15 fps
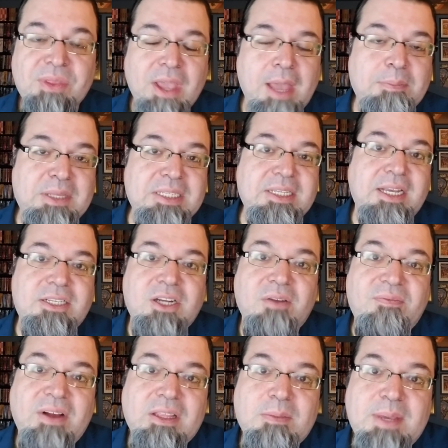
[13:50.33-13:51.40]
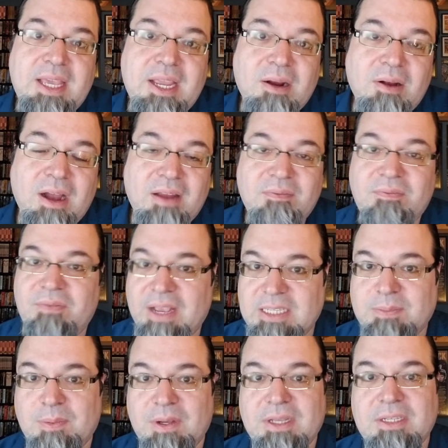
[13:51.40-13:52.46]
And please like, share, follow me here on
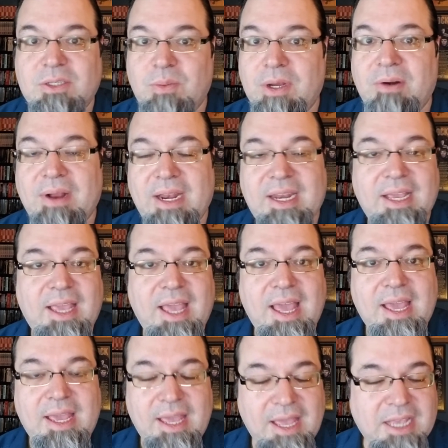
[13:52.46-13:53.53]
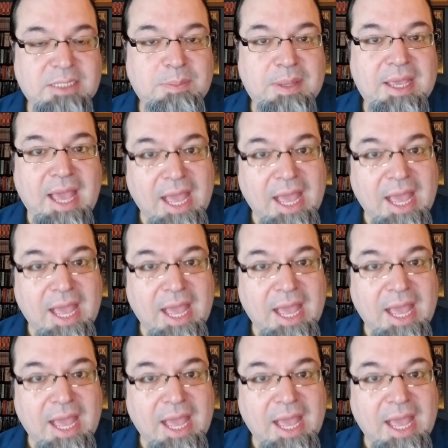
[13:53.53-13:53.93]
Facebook and Twitter at Nick AESP.